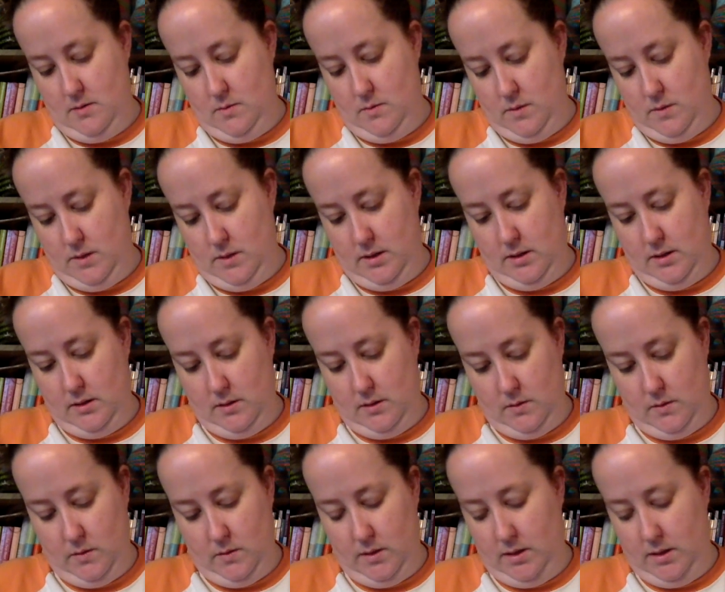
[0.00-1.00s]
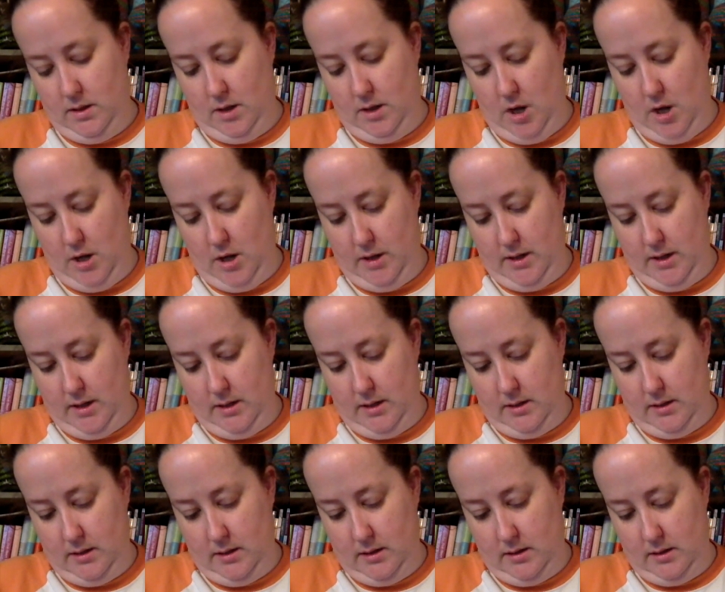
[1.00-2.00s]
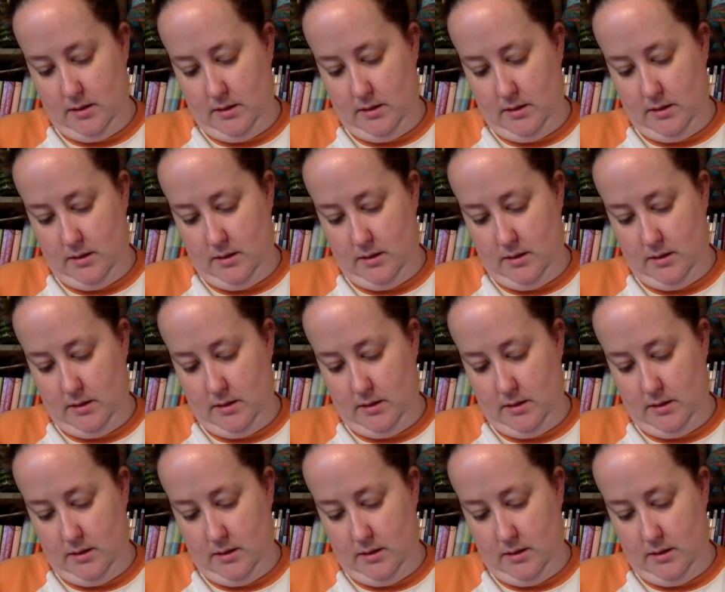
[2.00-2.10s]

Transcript: What's, what's the contents?